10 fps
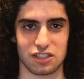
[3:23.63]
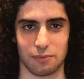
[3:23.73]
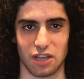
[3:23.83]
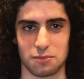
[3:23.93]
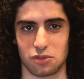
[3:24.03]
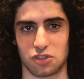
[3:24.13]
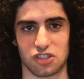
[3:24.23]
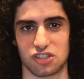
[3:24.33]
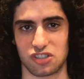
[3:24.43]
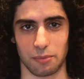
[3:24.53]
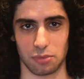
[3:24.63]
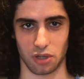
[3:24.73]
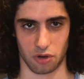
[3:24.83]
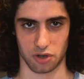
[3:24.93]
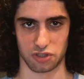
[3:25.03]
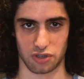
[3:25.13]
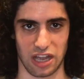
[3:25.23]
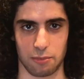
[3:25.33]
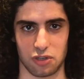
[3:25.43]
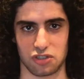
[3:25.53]
Sometimes you'll just stumble across your
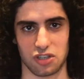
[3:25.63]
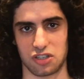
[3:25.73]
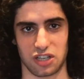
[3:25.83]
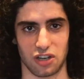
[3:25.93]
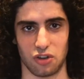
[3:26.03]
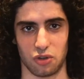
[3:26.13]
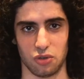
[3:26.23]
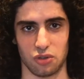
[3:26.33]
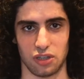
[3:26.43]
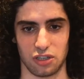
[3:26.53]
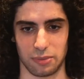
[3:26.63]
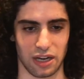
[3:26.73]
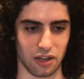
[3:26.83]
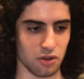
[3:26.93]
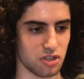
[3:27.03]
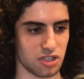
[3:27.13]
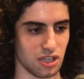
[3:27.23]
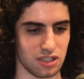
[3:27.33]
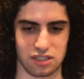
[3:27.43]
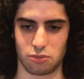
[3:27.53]
game when you're searching it on Google and you'll be like, oh
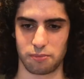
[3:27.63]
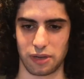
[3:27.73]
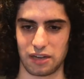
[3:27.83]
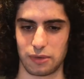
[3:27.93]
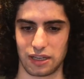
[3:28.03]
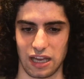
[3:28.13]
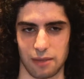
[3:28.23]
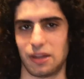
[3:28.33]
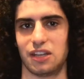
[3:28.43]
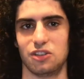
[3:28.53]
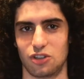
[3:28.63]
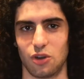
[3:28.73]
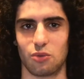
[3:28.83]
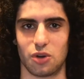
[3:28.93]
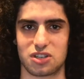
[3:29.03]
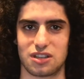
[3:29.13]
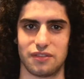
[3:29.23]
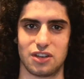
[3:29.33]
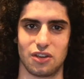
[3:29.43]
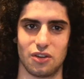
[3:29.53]
shit, someone played my game. And then you go and watch the
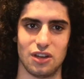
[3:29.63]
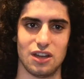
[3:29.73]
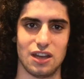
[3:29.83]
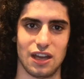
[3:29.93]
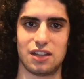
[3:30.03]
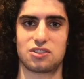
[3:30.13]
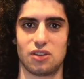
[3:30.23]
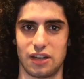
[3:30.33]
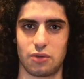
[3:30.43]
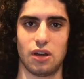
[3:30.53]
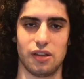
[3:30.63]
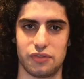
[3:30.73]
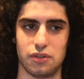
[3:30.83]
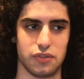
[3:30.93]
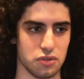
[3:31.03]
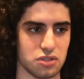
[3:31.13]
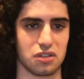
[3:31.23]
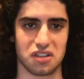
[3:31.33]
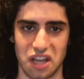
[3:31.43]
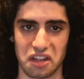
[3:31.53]
video and it's got like quite a few views and
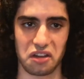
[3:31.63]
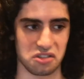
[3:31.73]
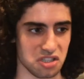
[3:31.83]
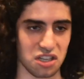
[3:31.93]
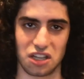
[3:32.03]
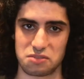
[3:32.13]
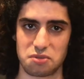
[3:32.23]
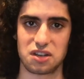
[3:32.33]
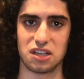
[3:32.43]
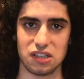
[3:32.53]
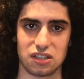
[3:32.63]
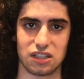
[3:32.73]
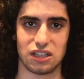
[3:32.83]
you're like, oh shit, that's pretty good.